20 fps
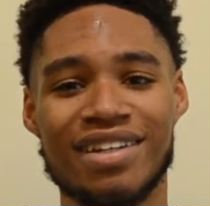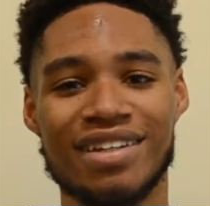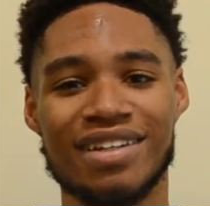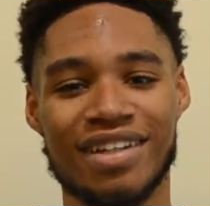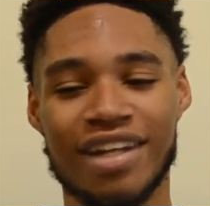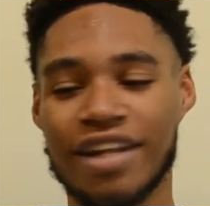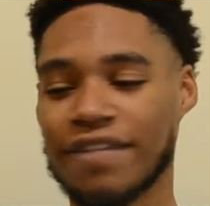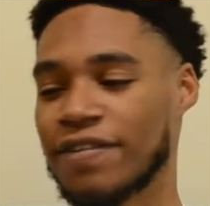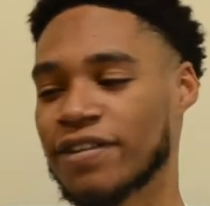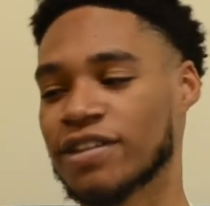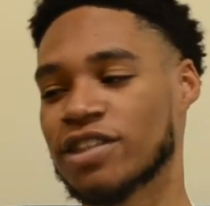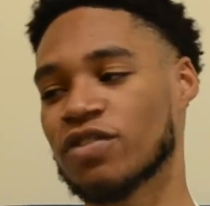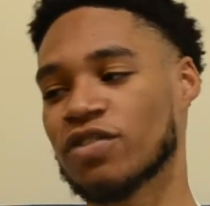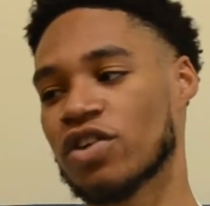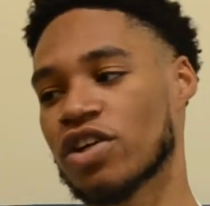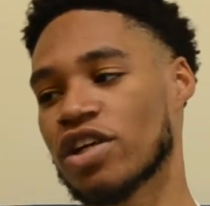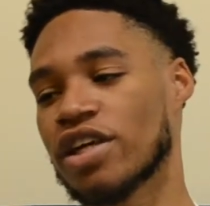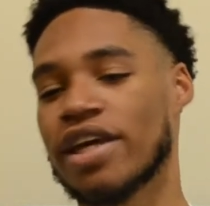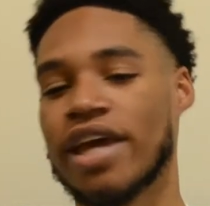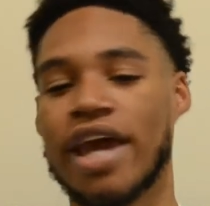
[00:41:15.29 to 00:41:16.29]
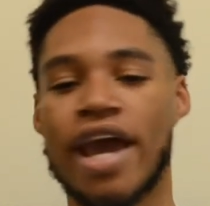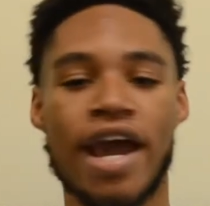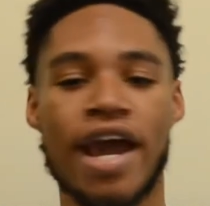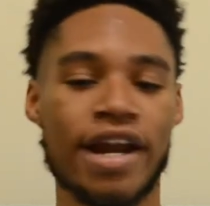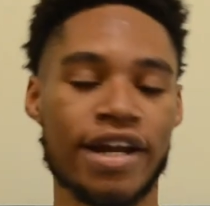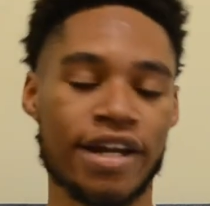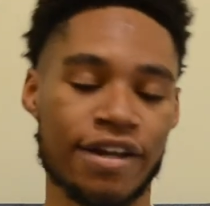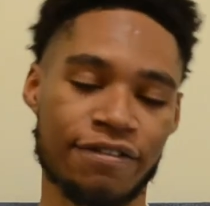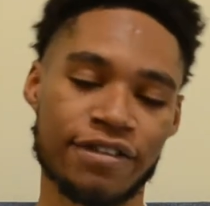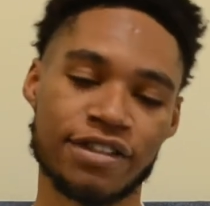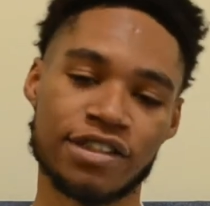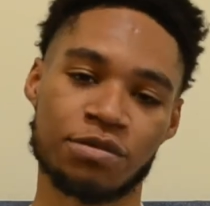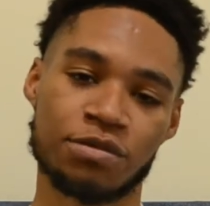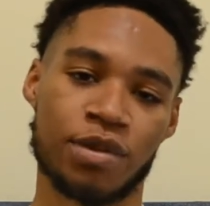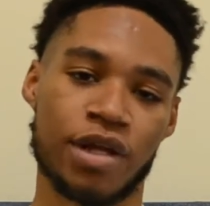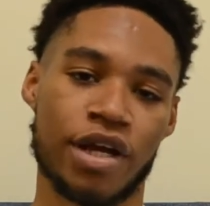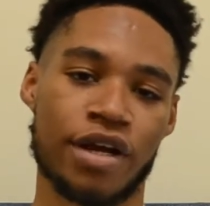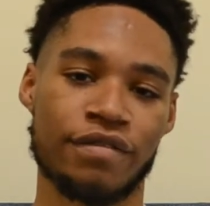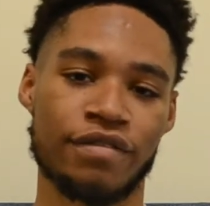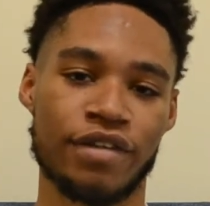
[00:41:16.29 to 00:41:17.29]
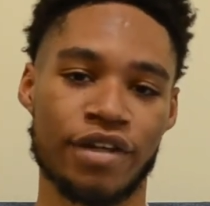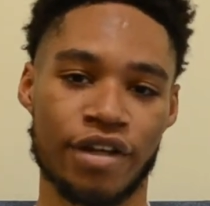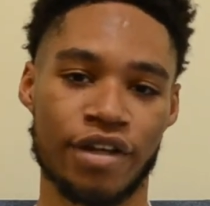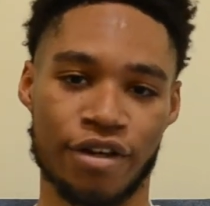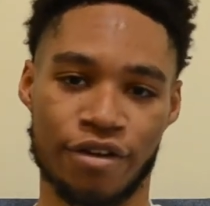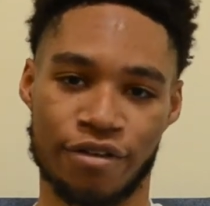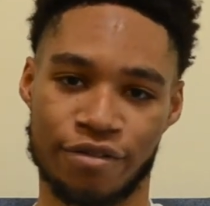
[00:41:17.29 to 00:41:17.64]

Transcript: Defensive Rookie and Defensive Player of the Year.